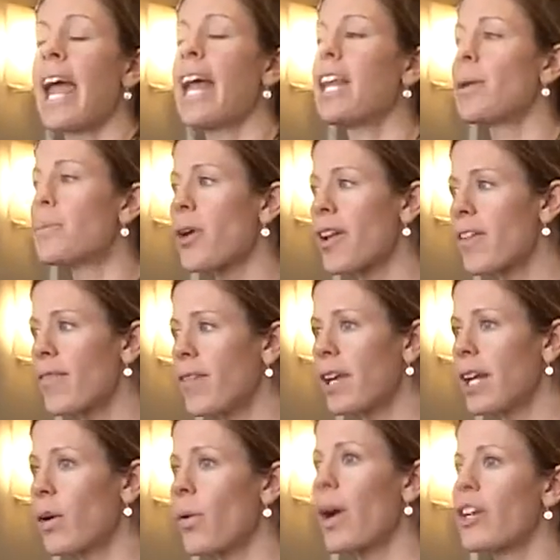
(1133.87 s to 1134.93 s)
Any
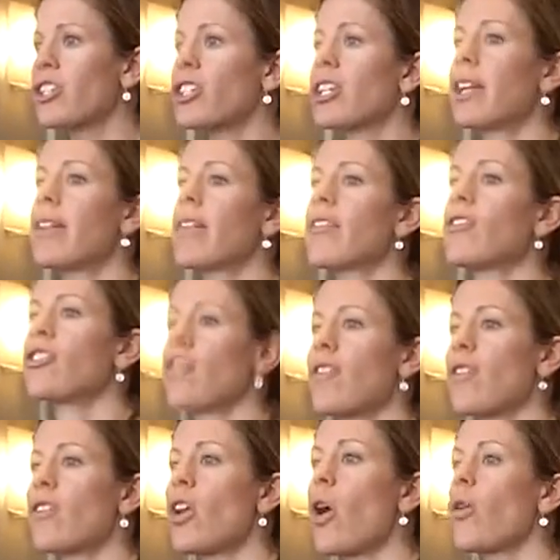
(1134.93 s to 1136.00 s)
breastfeeding questions,
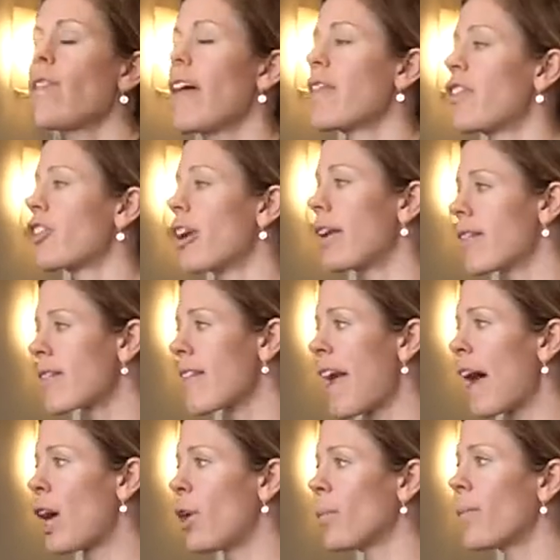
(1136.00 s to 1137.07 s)
just know that there is
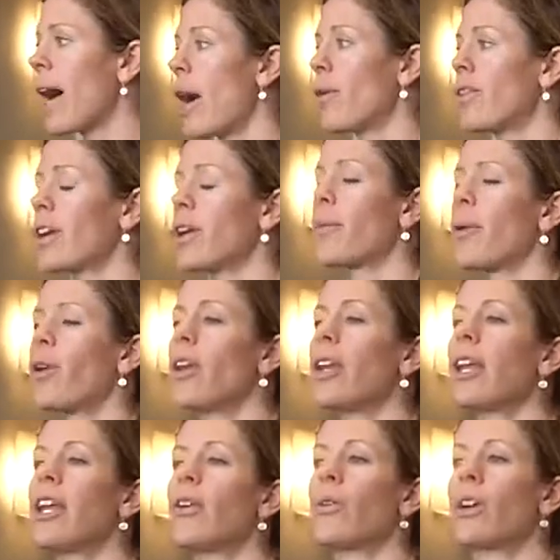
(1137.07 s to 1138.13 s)
help out in the
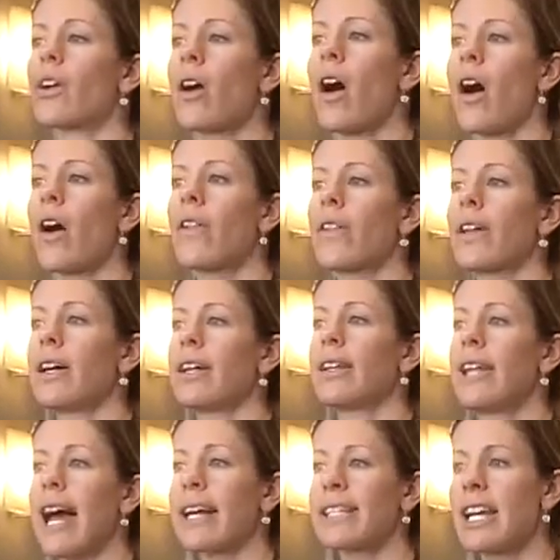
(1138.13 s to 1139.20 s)
community. You can call the
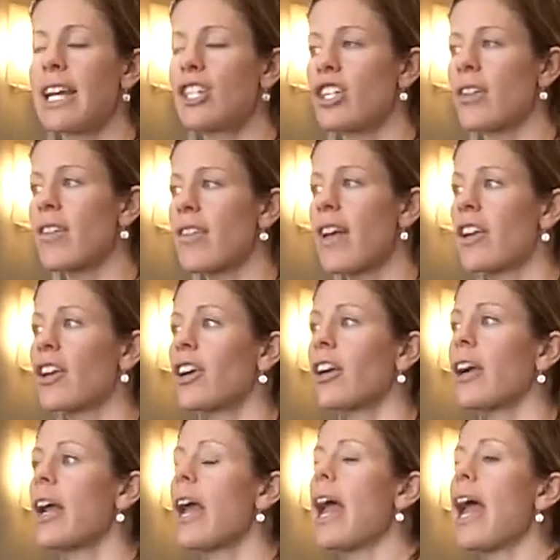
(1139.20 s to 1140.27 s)
lactation
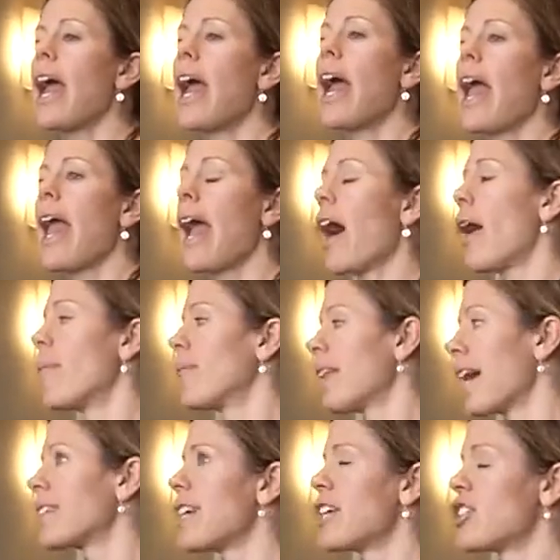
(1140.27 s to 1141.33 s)
center,
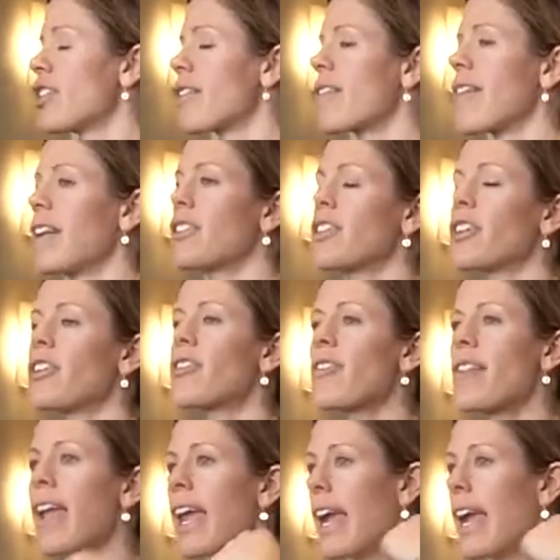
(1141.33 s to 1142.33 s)
lactation centers,